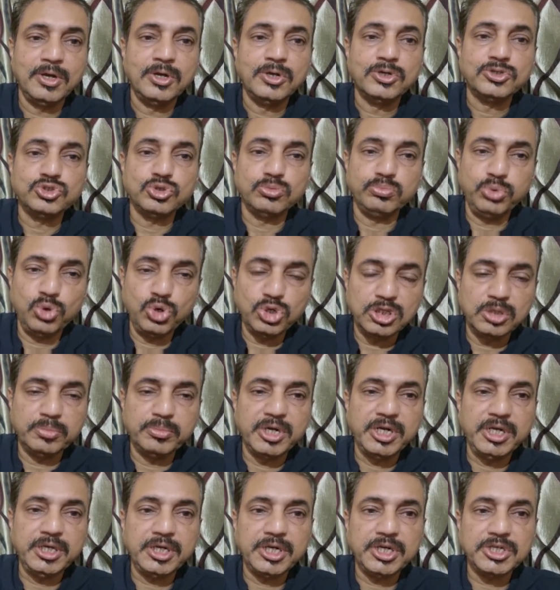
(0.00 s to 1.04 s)
So both
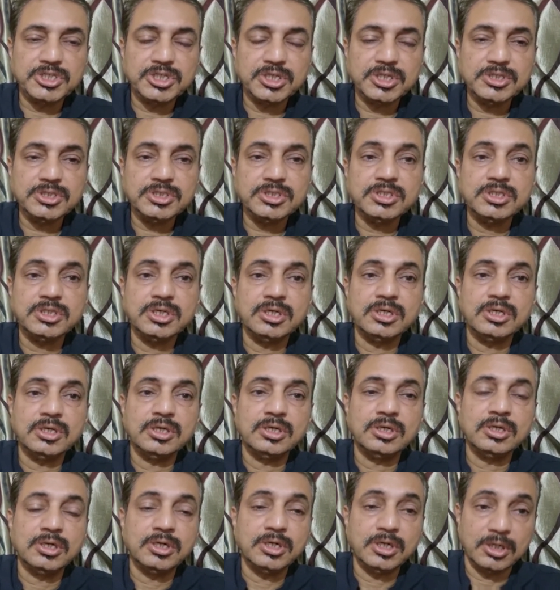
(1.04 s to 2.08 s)
medications,
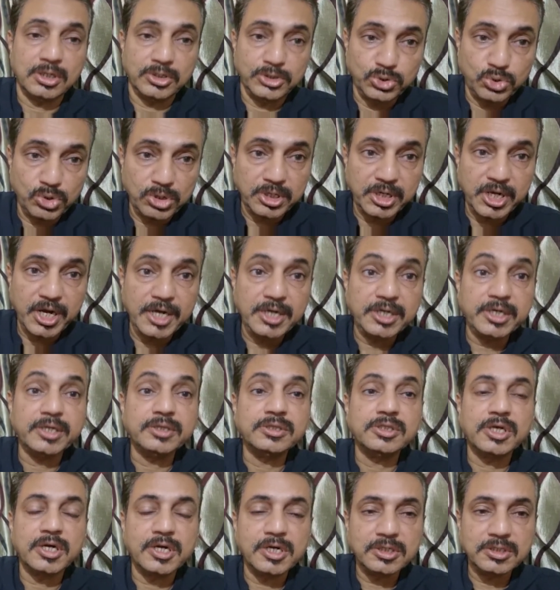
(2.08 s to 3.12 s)
your diet,
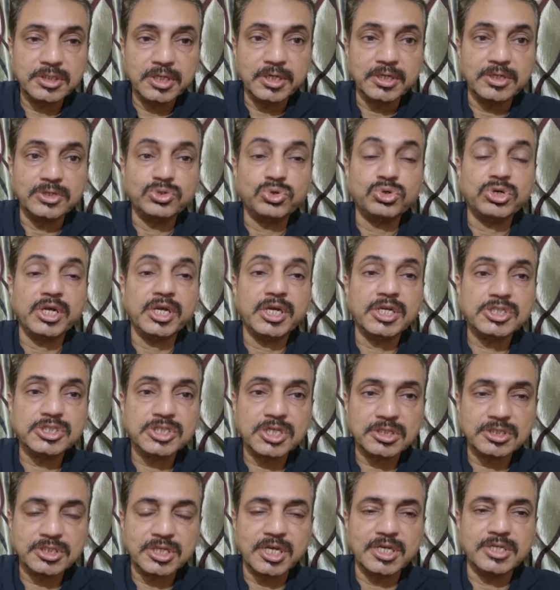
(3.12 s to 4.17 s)
and third thing, your
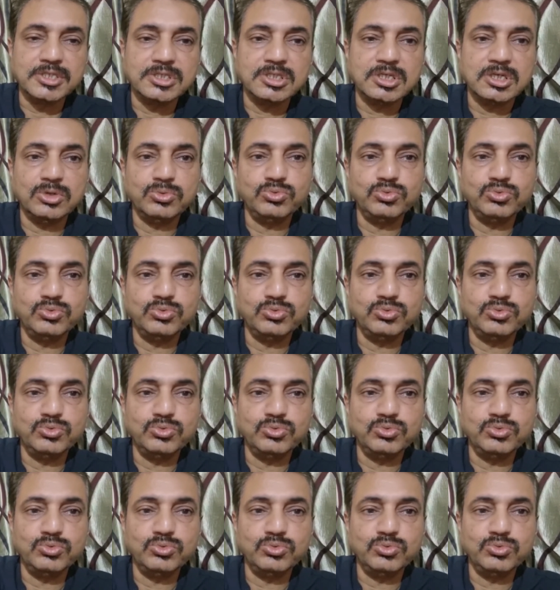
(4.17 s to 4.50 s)
exercise,